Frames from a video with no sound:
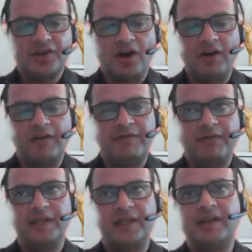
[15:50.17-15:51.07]
of
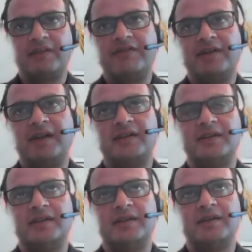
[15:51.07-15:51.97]
the different
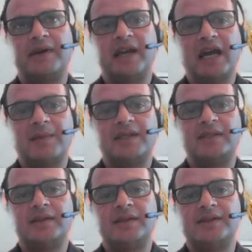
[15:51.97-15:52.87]

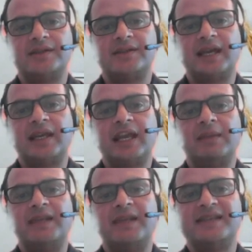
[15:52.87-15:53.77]
parameters that
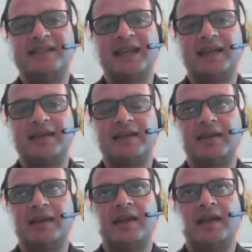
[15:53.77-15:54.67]
can be set
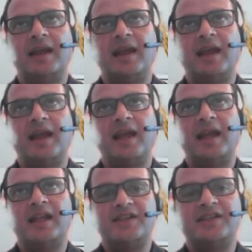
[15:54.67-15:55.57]

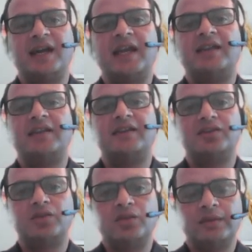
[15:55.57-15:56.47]
inside the
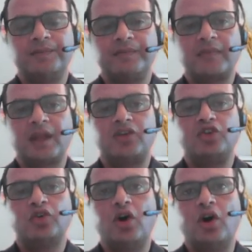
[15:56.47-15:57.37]
tool
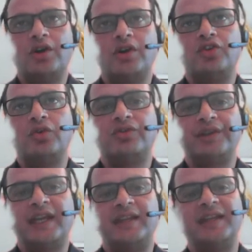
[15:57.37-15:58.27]
to order to
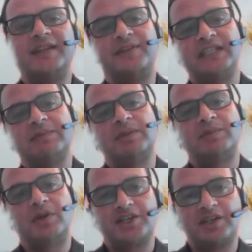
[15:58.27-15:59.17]
create these feasible
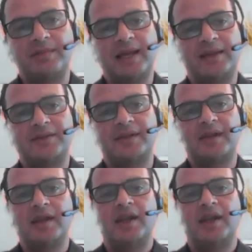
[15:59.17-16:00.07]
production plans.
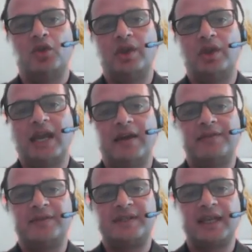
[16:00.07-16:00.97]
You can have
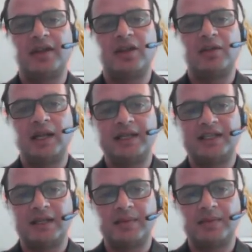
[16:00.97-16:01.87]
single or
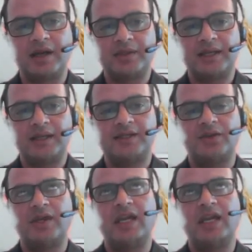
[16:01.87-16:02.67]
multi-step routings. You can